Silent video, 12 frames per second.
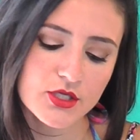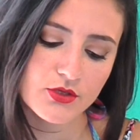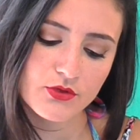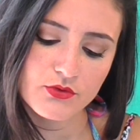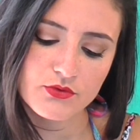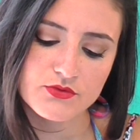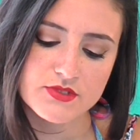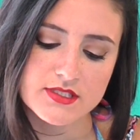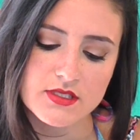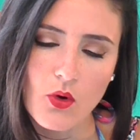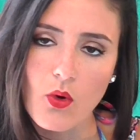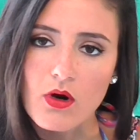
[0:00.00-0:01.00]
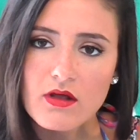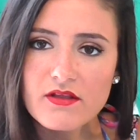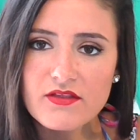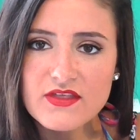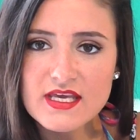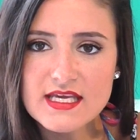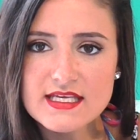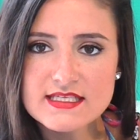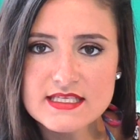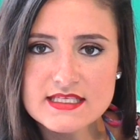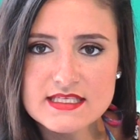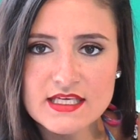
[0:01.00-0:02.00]
used all
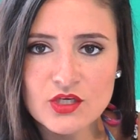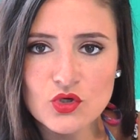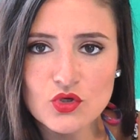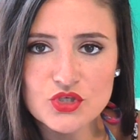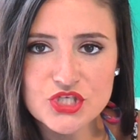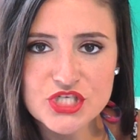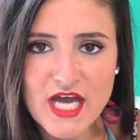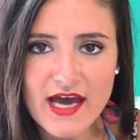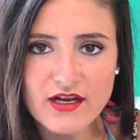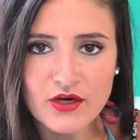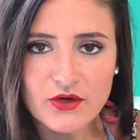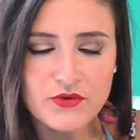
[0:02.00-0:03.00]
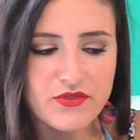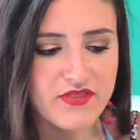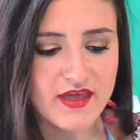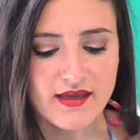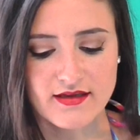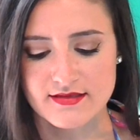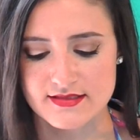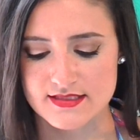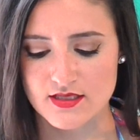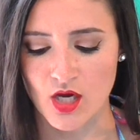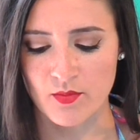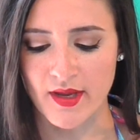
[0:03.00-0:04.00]
these single shadow
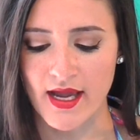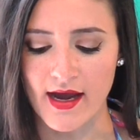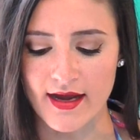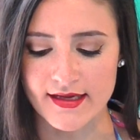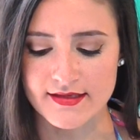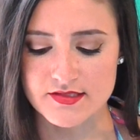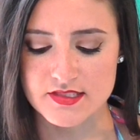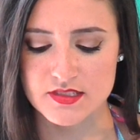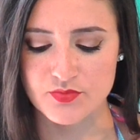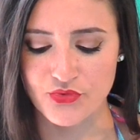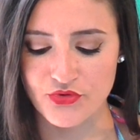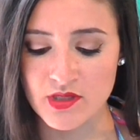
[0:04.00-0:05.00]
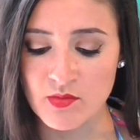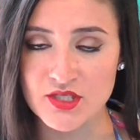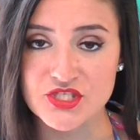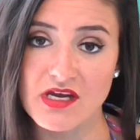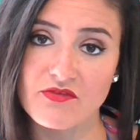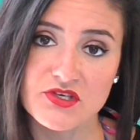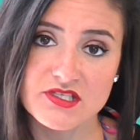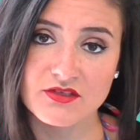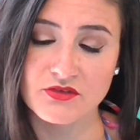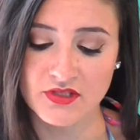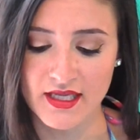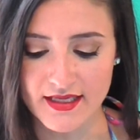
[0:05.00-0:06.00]
things on my eyes pretty much every
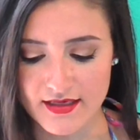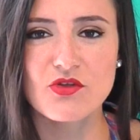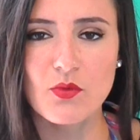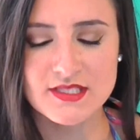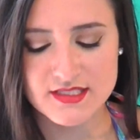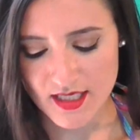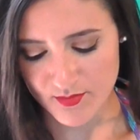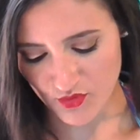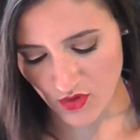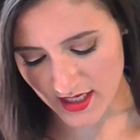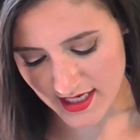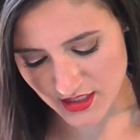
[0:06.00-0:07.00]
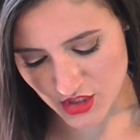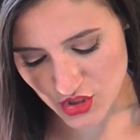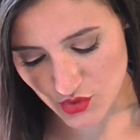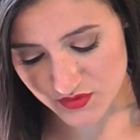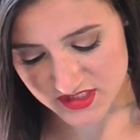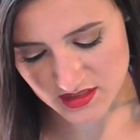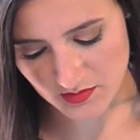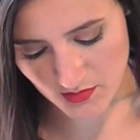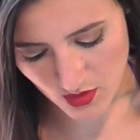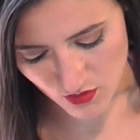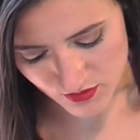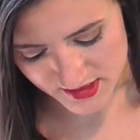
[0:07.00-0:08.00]
single night. So the ones that I brought and used the
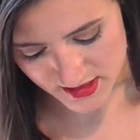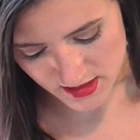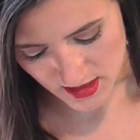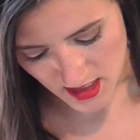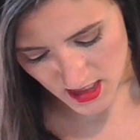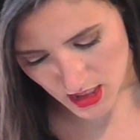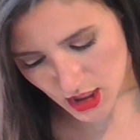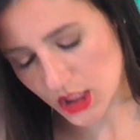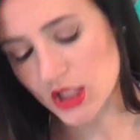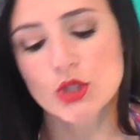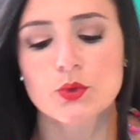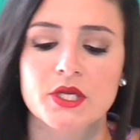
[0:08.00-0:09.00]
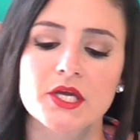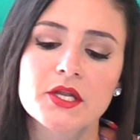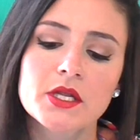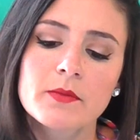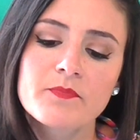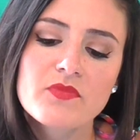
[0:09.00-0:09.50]
most included